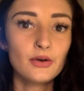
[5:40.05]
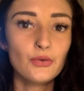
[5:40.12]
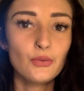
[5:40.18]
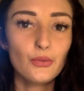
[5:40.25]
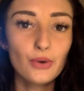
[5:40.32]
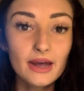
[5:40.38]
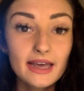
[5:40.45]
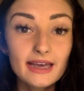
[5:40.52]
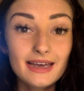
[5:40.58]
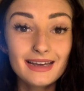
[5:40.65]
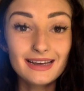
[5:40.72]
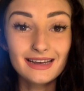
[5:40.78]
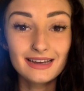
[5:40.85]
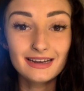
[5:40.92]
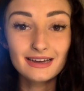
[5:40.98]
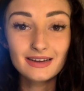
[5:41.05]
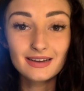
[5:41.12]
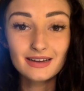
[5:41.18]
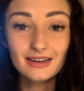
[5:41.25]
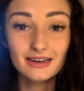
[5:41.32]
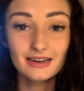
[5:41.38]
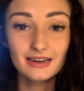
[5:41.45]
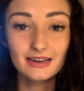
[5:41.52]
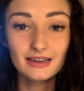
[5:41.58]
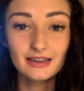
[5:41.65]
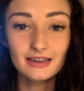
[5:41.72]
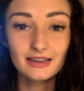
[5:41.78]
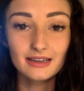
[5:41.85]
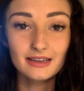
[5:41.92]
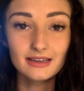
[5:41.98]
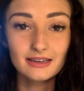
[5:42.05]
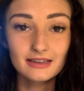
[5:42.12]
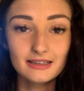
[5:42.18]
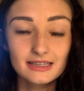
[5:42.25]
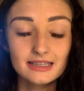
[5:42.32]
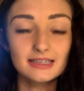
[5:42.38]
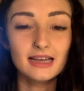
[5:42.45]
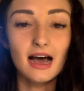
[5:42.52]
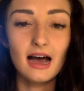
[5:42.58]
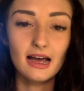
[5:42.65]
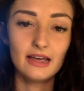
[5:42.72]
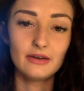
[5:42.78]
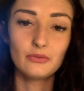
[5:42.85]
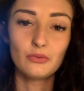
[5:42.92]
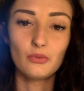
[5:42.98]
we decide